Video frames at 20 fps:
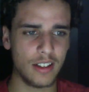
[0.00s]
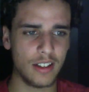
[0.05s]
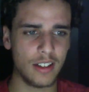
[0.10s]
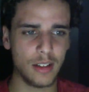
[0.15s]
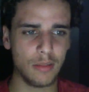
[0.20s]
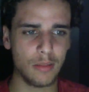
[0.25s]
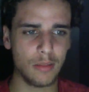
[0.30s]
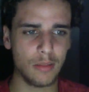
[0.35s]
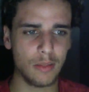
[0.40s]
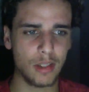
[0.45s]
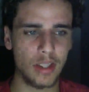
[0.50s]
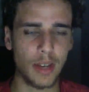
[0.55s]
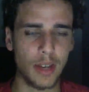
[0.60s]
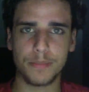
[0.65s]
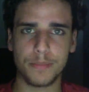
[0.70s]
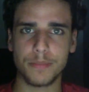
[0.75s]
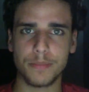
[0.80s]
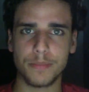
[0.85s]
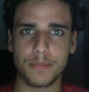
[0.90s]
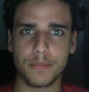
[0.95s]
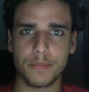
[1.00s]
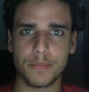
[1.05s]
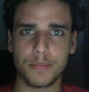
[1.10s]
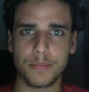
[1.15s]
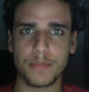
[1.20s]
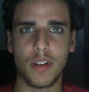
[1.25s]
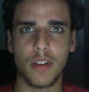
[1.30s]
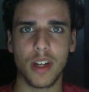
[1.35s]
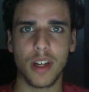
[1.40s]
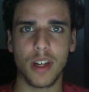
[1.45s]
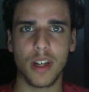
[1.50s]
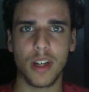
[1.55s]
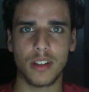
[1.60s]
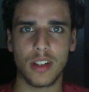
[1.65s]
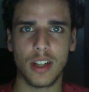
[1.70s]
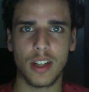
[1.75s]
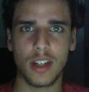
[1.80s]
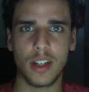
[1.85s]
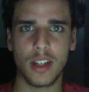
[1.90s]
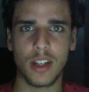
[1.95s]
But yeah, so that's
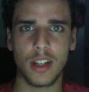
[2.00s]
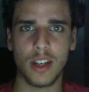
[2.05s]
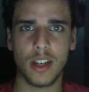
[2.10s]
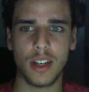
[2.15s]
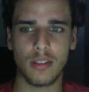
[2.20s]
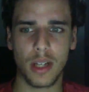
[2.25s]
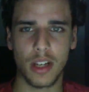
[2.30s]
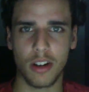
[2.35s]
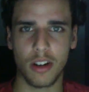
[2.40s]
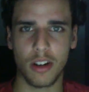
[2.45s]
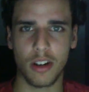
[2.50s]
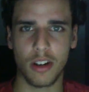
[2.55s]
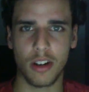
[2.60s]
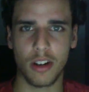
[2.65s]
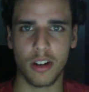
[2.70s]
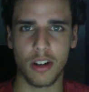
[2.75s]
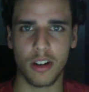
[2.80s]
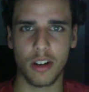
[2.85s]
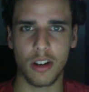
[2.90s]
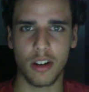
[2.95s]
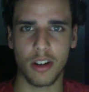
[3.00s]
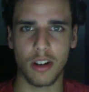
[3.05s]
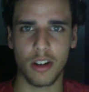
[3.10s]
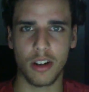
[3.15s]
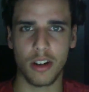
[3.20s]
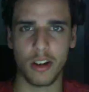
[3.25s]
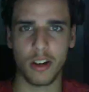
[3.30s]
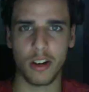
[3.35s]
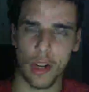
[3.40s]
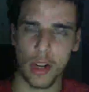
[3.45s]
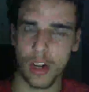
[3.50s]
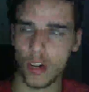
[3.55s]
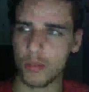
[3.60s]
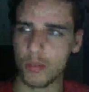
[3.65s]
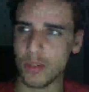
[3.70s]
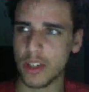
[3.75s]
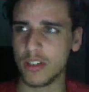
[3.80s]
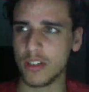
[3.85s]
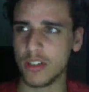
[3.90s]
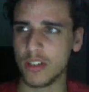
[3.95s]
my current progress of the game, and I'll be
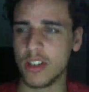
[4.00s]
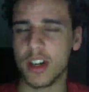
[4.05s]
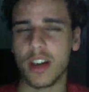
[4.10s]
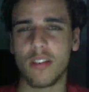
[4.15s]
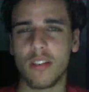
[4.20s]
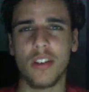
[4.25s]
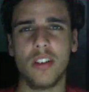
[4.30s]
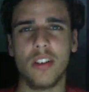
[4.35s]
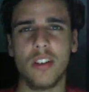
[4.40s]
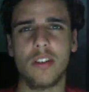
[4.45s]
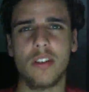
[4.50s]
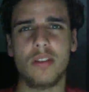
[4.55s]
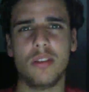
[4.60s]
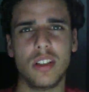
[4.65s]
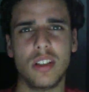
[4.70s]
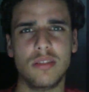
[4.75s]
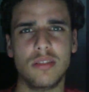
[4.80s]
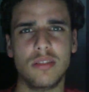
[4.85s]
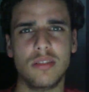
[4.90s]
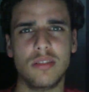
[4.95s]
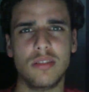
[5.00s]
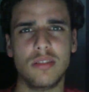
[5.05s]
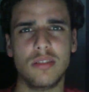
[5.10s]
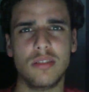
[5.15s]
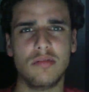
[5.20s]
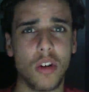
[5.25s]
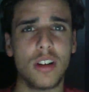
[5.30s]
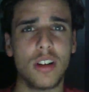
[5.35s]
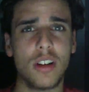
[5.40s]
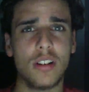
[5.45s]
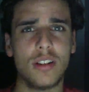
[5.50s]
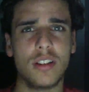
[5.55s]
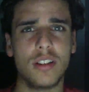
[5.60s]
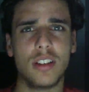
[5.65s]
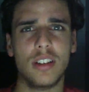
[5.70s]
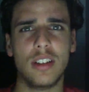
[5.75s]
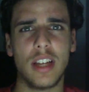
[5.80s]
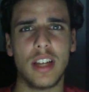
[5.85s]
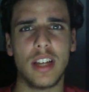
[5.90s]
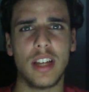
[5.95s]
doing another log
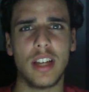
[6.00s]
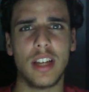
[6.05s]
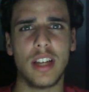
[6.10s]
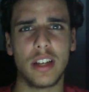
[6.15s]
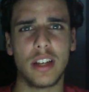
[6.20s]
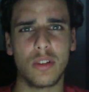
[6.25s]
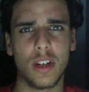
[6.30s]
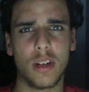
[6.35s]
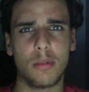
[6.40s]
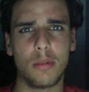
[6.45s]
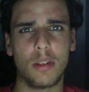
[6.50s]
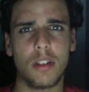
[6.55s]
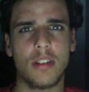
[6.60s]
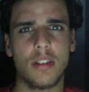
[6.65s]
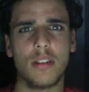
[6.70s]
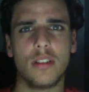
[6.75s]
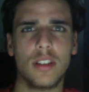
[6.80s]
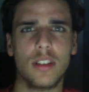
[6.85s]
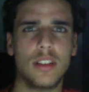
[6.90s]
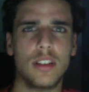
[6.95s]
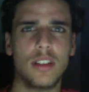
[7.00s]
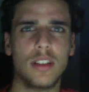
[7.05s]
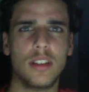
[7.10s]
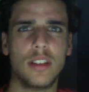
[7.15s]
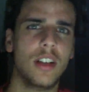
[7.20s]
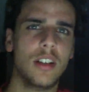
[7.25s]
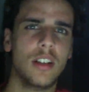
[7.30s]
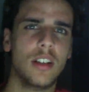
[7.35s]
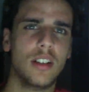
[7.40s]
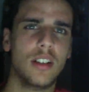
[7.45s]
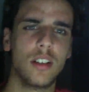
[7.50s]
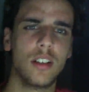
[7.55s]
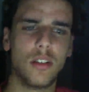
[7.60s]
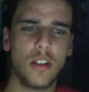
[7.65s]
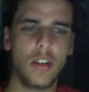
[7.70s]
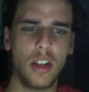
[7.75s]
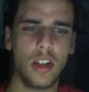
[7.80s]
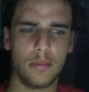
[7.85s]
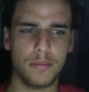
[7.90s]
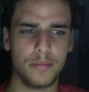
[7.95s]
next week, I believe. So
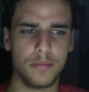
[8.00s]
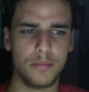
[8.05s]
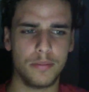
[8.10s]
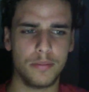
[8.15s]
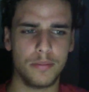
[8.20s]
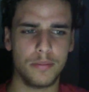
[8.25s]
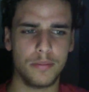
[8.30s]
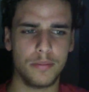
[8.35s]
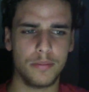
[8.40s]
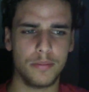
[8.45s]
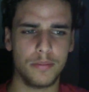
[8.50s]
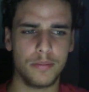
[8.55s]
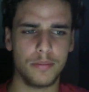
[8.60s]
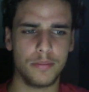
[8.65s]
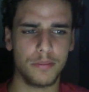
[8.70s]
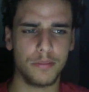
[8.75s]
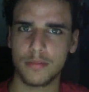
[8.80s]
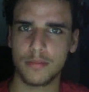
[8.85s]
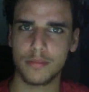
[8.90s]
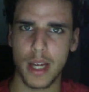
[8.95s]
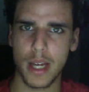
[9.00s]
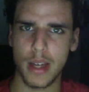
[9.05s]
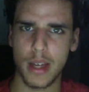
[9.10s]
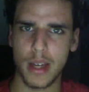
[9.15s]
yeah, bye.